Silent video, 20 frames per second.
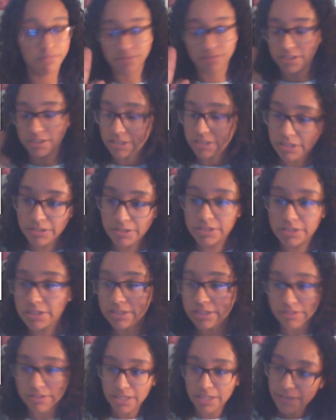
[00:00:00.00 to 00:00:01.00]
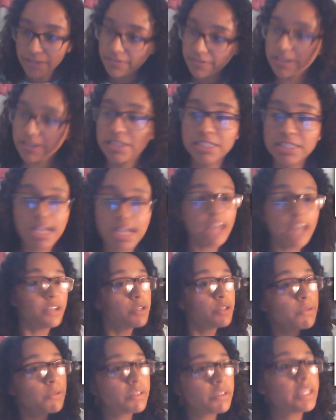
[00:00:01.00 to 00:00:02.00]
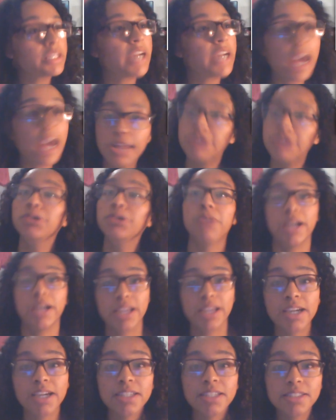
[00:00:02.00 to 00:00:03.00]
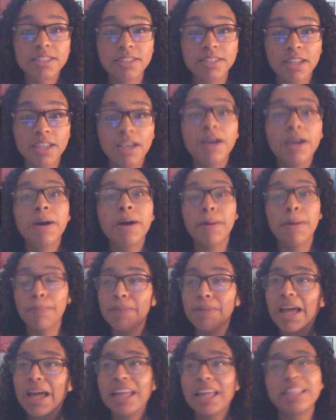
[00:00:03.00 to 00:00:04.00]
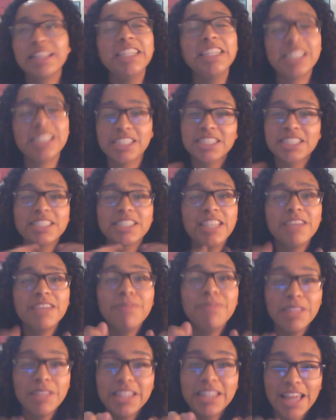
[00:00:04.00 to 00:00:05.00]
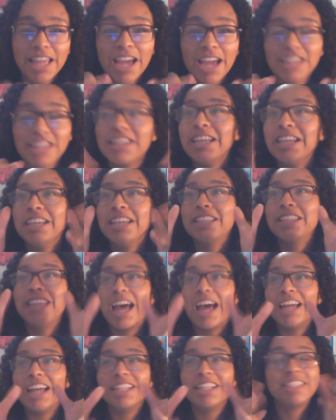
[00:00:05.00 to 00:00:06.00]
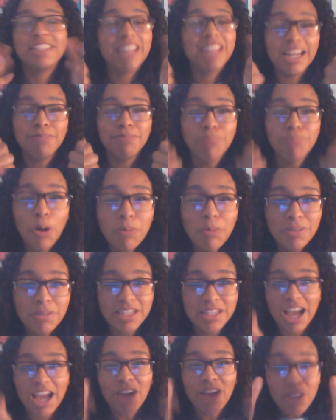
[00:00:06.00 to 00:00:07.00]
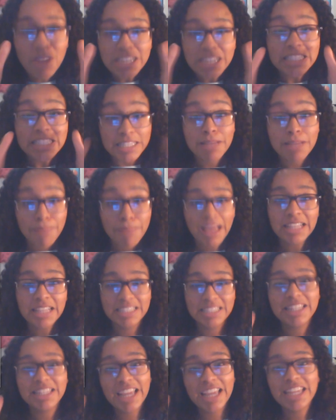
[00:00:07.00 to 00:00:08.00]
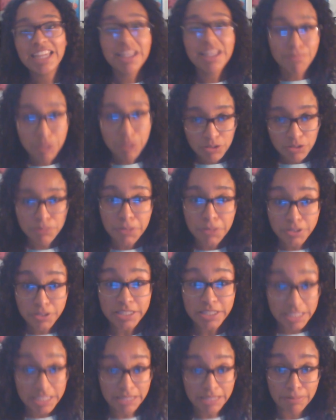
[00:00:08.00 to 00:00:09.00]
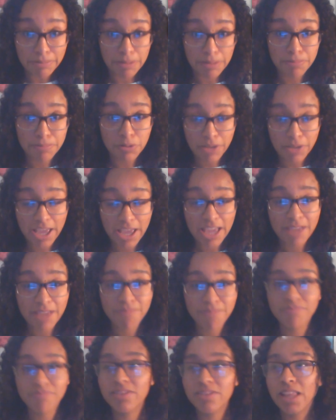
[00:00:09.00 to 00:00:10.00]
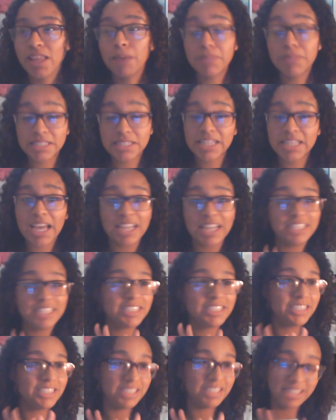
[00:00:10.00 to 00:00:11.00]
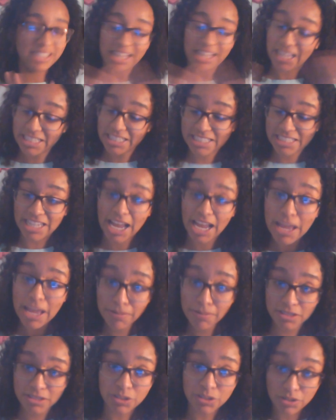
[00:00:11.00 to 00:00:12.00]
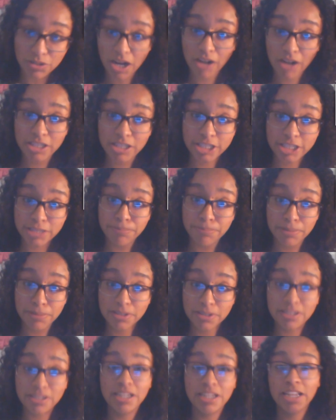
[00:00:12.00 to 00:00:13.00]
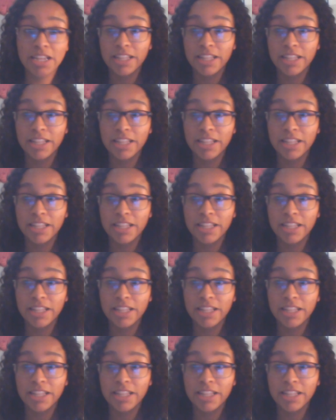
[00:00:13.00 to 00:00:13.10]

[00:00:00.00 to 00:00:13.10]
Netflix gotta do what they gotta do, I guess. But at least just give me that moment. I want to see a Painted Lady and Blue Spirit team up, okay? And besides, like I said, I am a Zutara shipper.